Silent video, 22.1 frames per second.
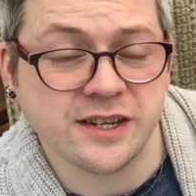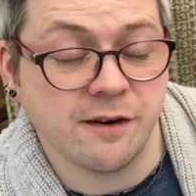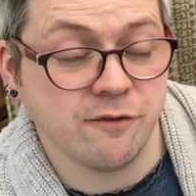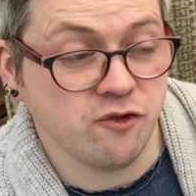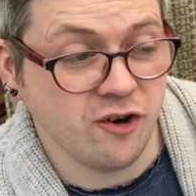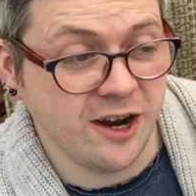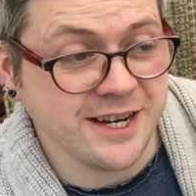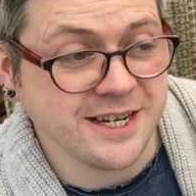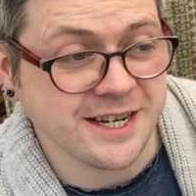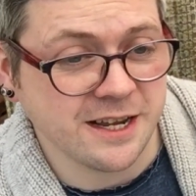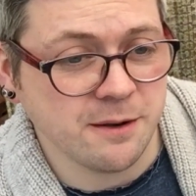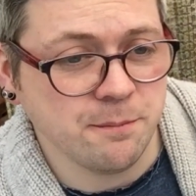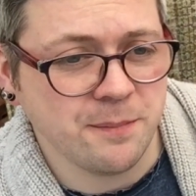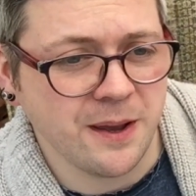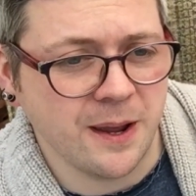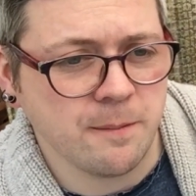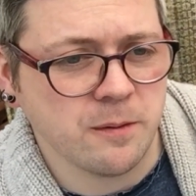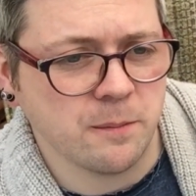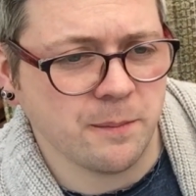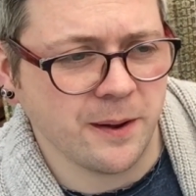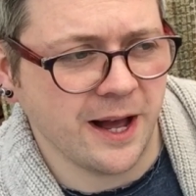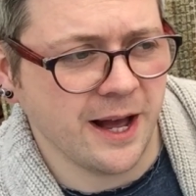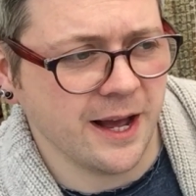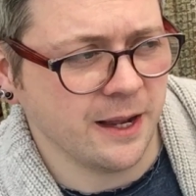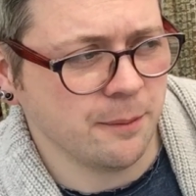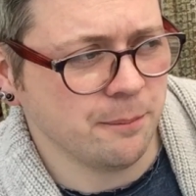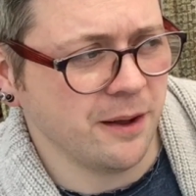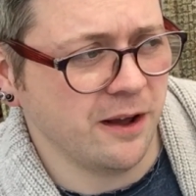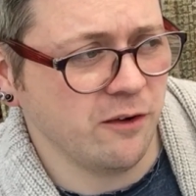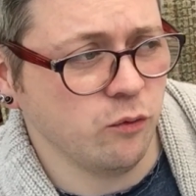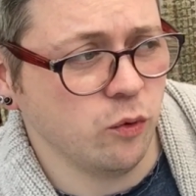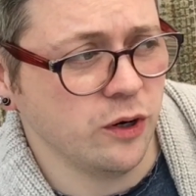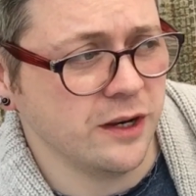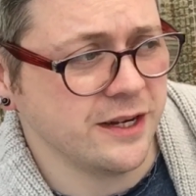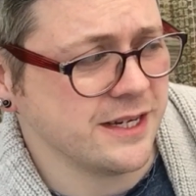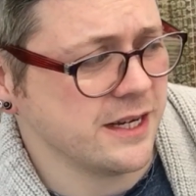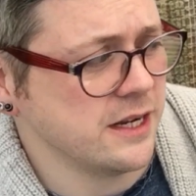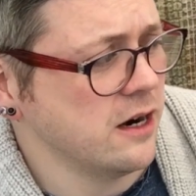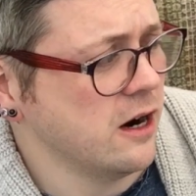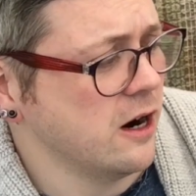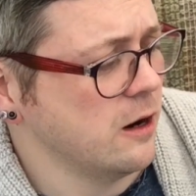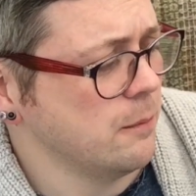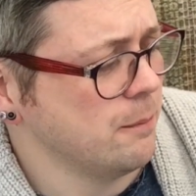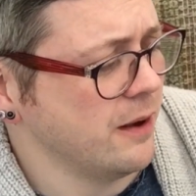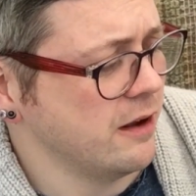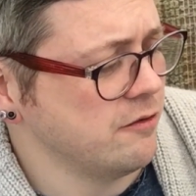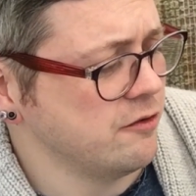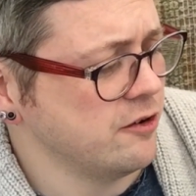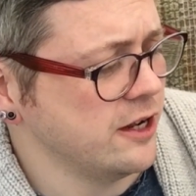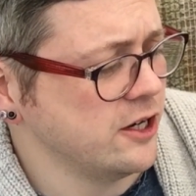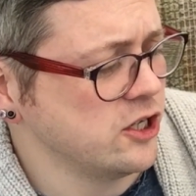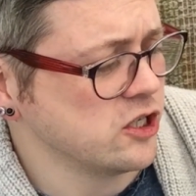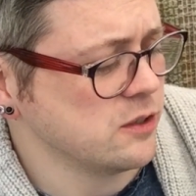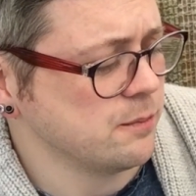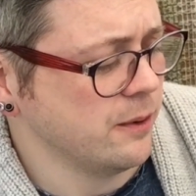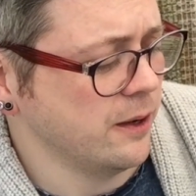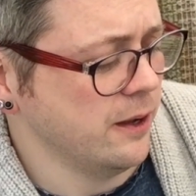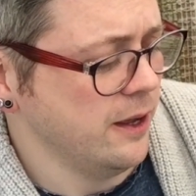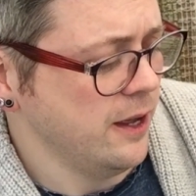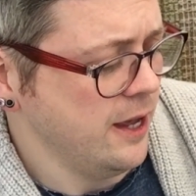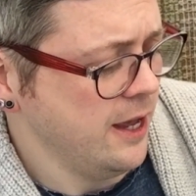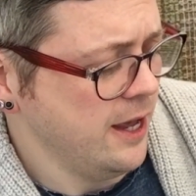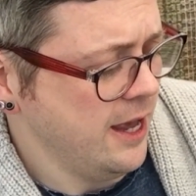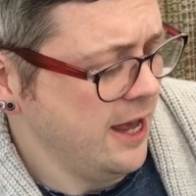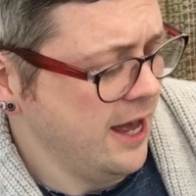I've read it in paperback, but I wanted it in hardback for ages, but